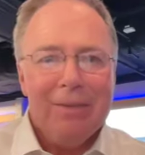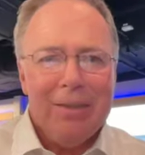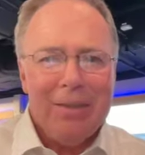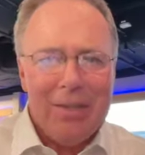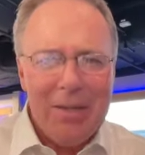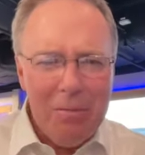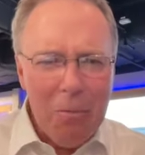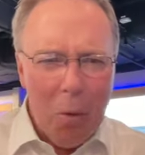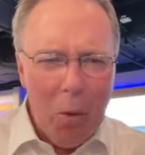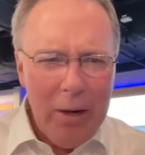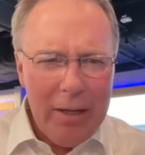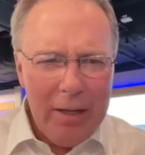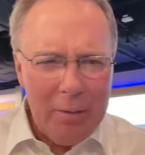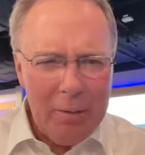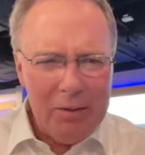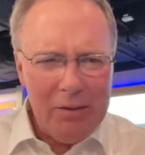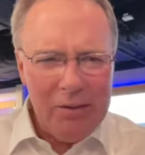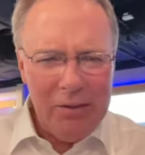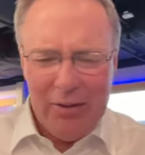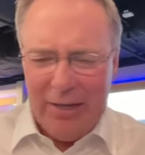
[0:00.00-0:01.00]
Good
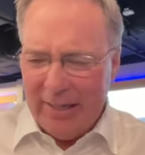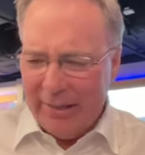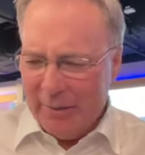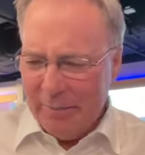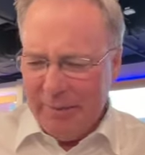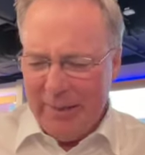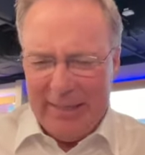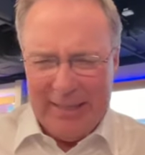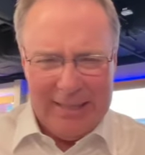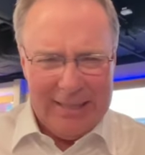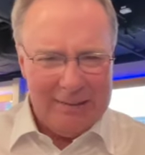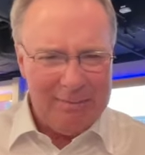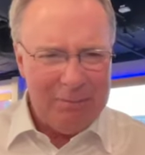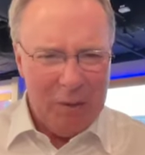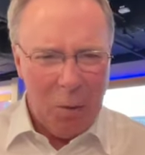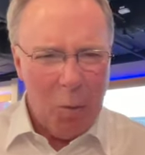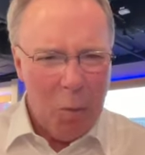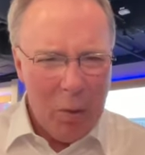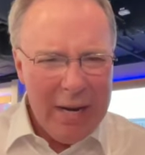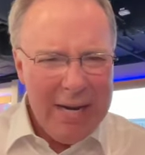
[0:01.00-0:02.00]
morning. It's turned out to be a
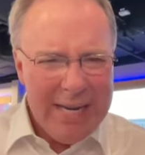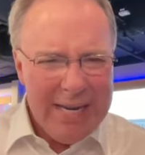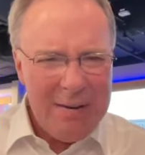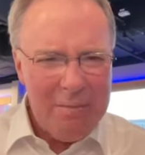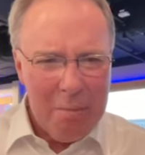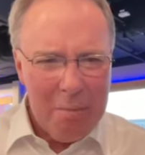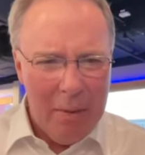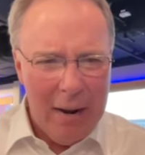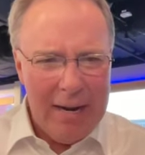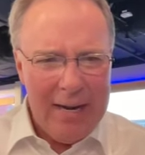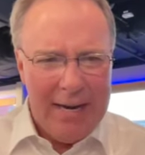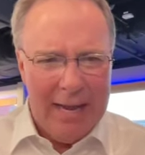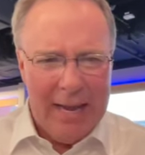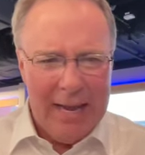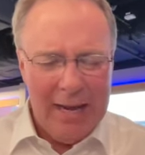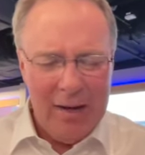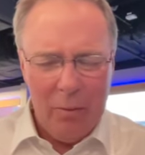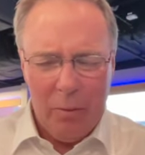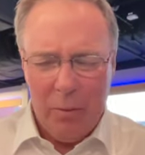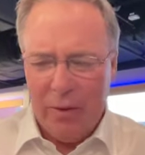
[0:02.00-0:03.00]
windy
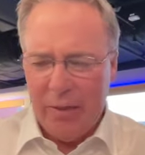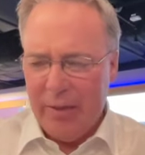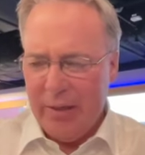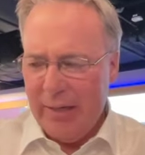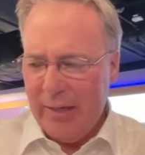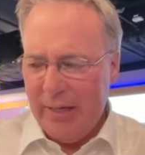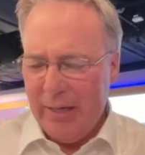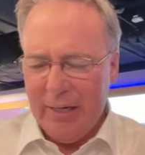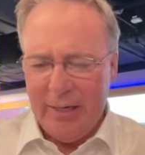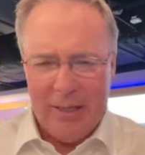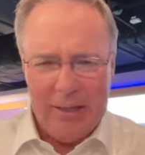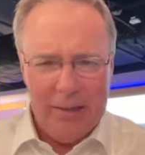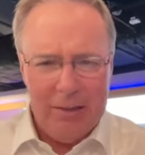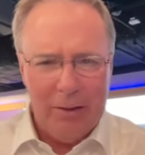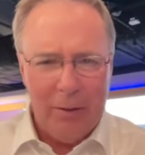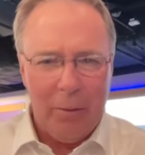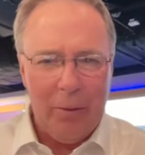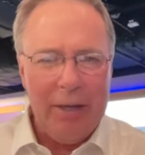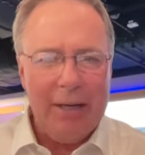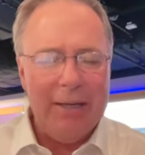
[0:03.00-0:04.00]
Monday with
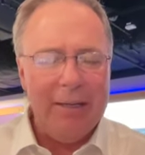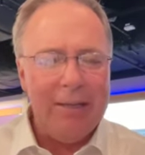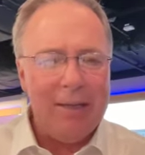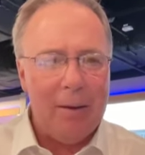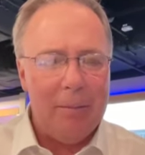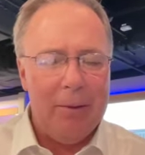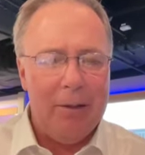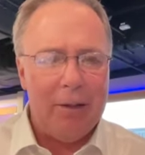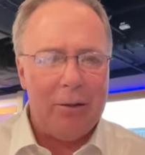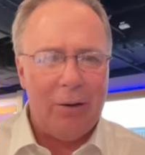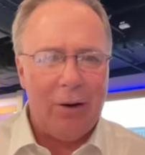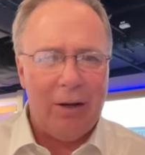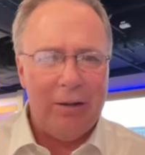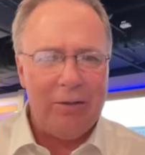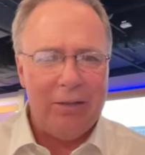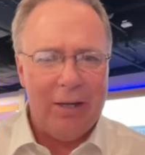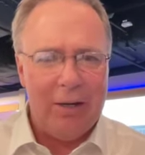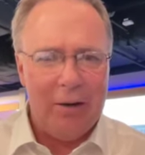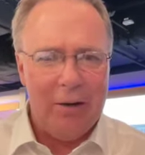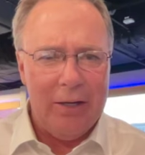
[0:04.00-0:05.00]
the rain coming
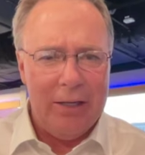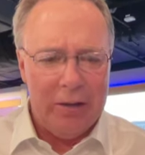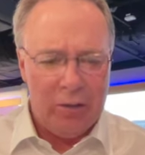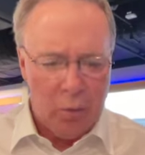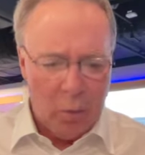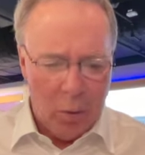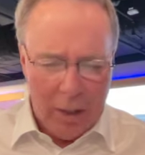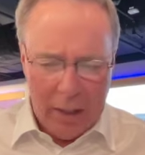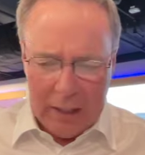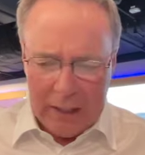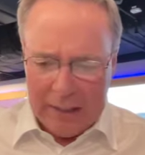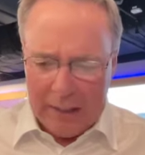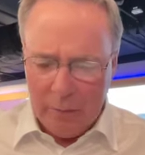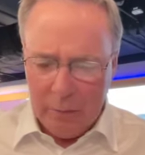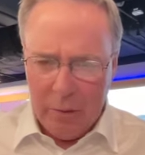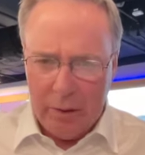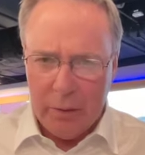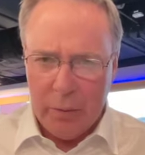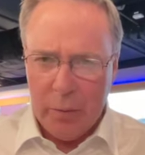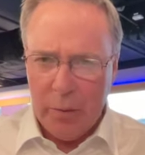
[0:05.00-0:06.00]
across the area as well. I
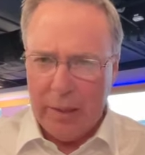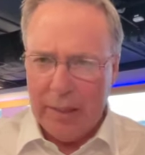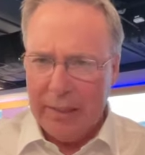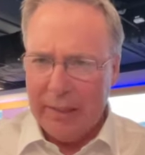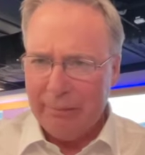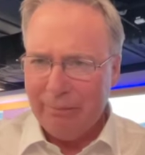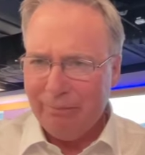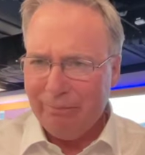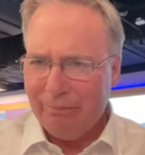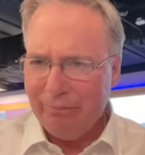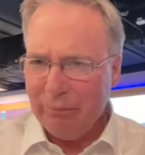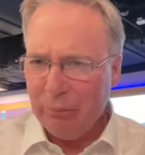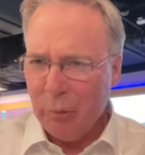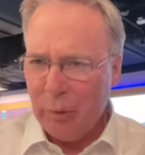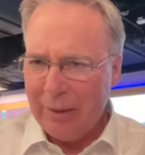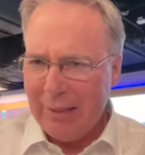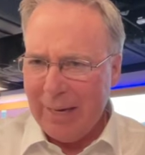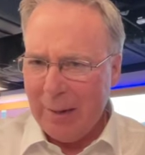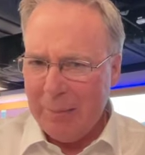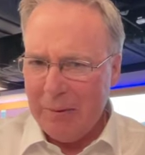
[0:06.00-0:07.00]
want
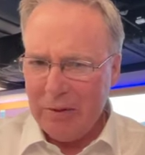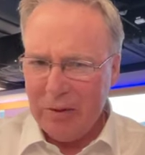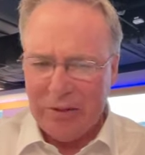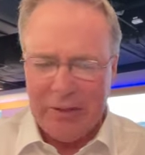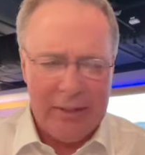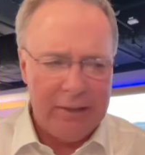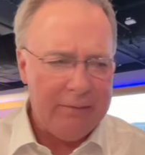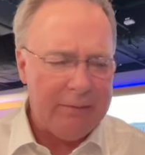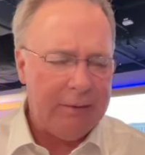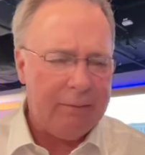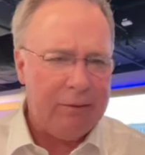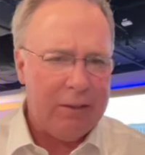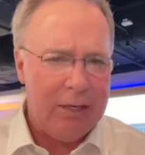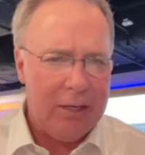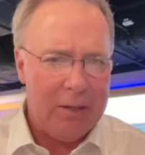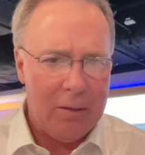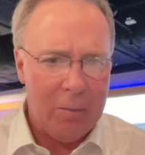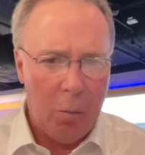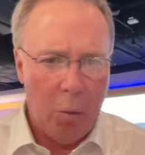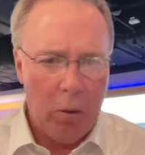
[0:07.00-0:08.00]
to, what time is it,
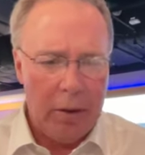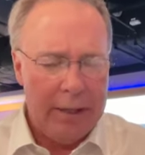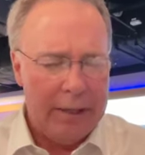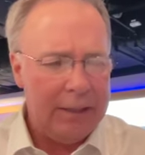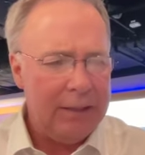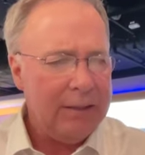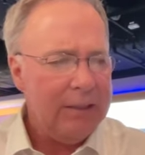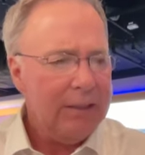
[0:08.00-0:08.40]
10:15 in the morning,